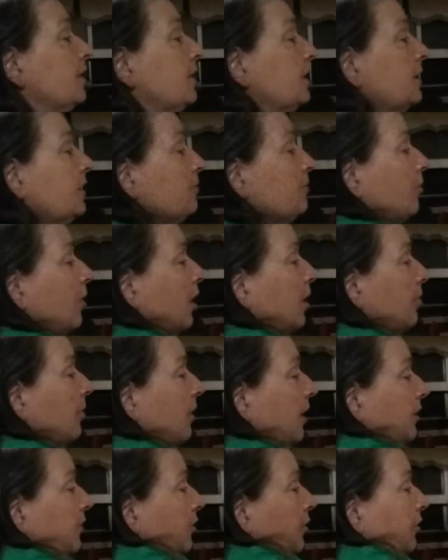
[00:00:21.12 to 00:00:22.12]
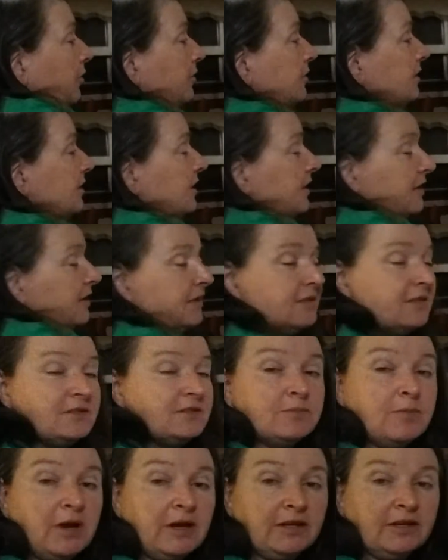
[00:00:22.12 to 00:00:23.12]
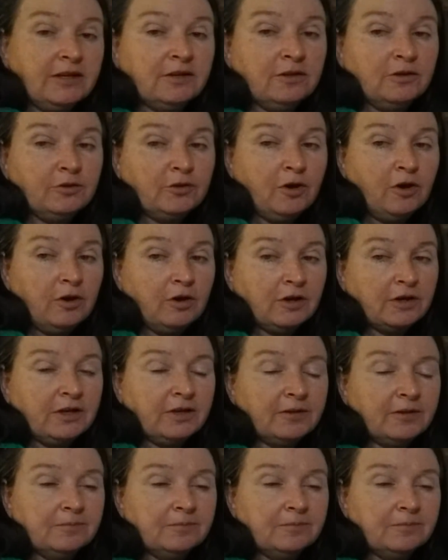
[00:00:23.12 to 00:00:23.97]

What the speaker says: In my back garden is my little dog.